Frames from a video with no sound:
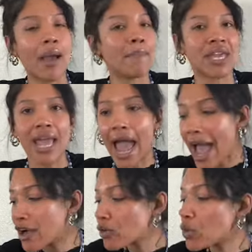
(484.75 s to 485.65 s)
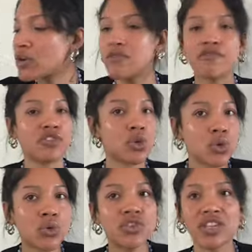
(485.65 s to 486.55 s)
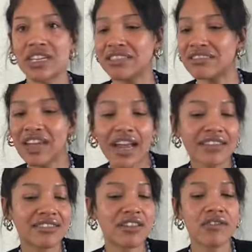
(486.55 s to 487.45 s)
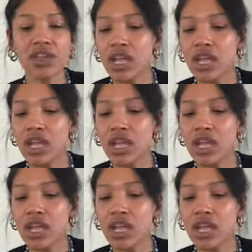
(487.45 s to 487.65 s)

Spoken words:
being aggro, confused, indecisive,